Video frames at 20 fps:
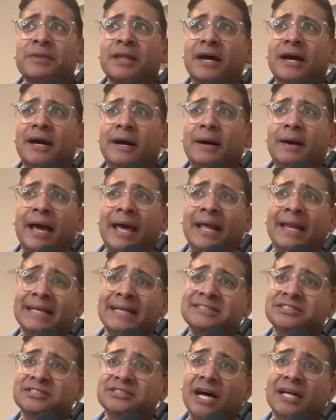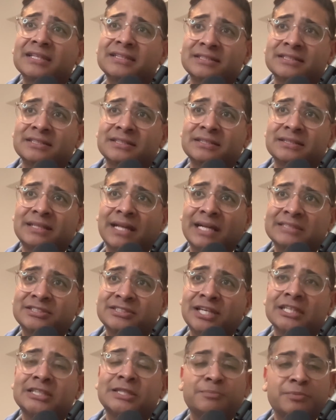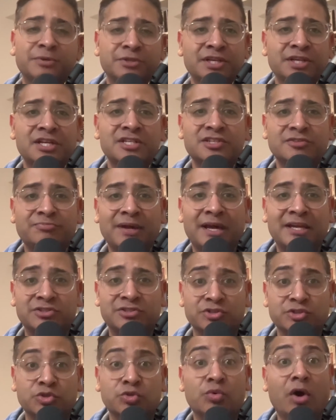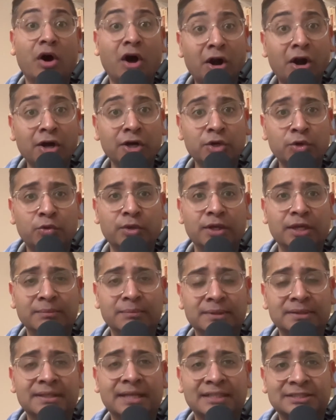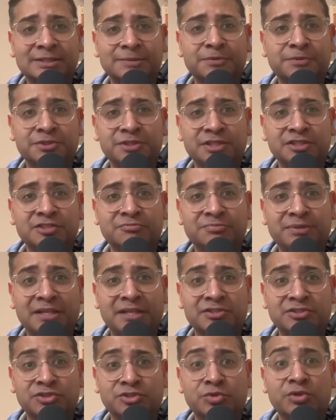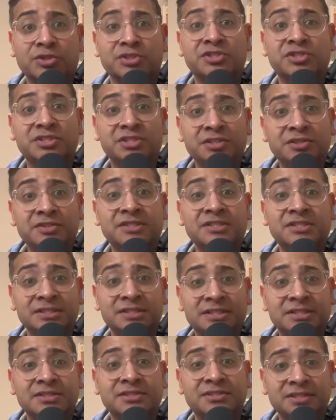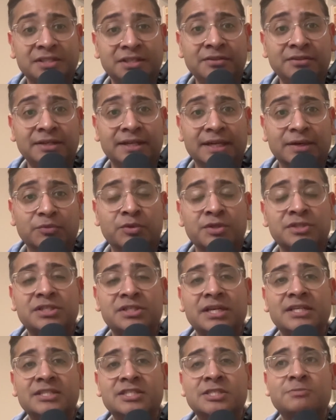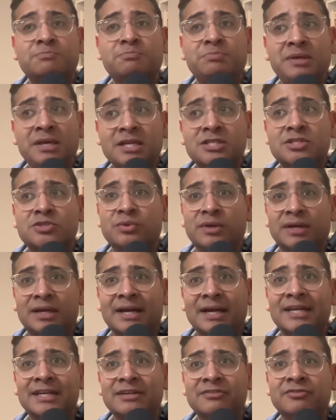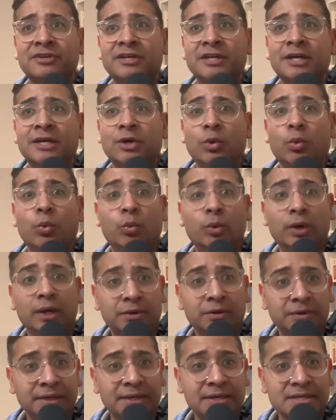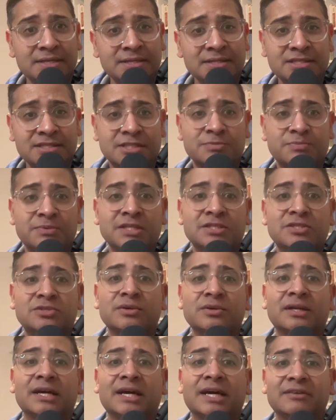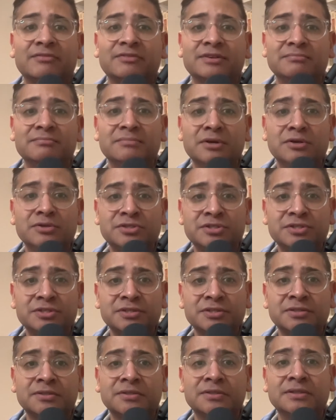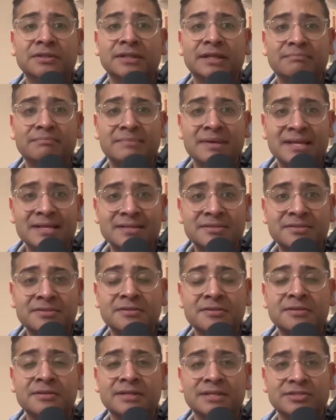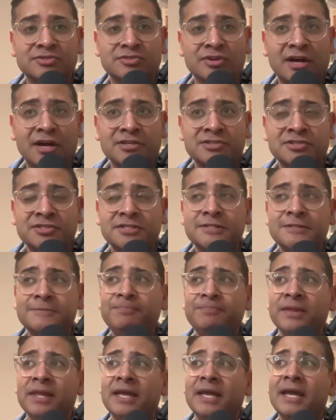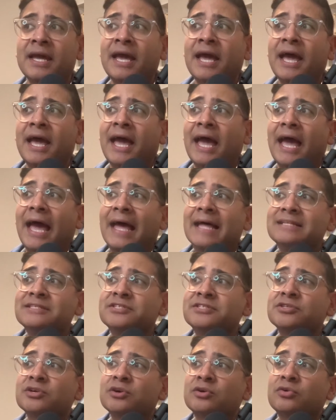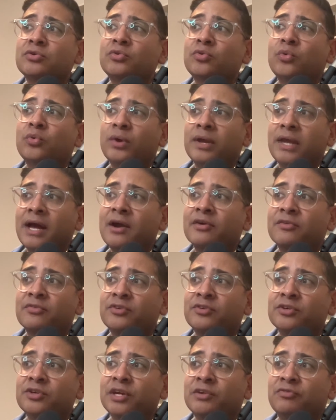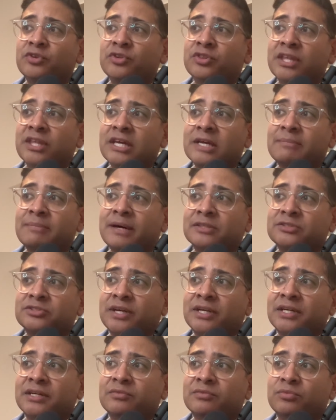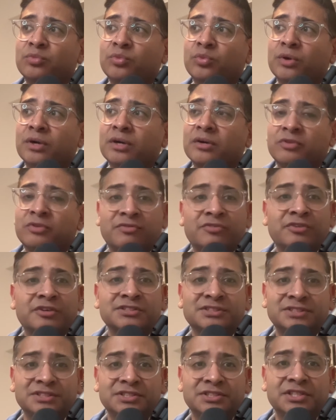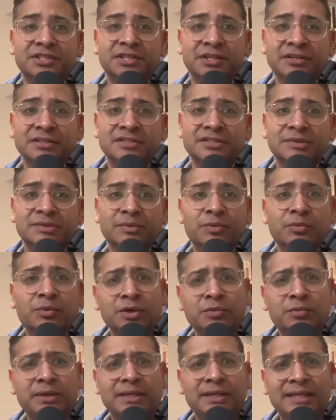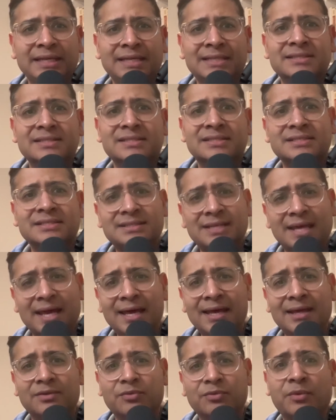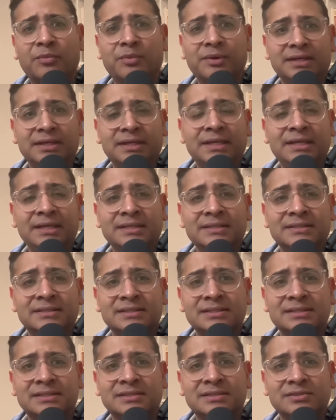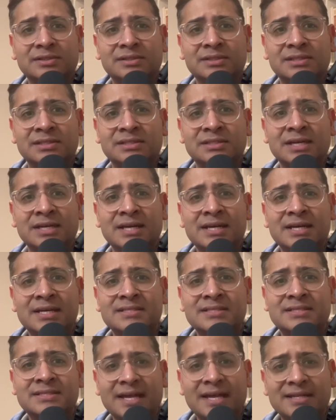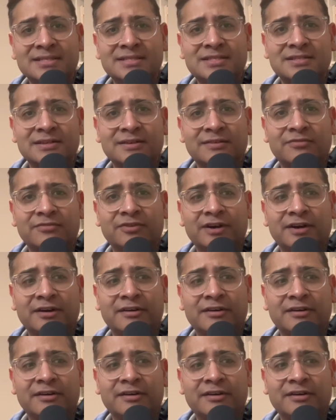and that's not the percentage of pastors who are quitting, but that's the percentage of pastors who are seriously considering it, which speaks to a kind of weariness. It speaks to a kind of emotional and mental exhaustion. And so, yeah, if you think about trying to work reverse engineer it and say, well, what do we need instead? What we need is this sense of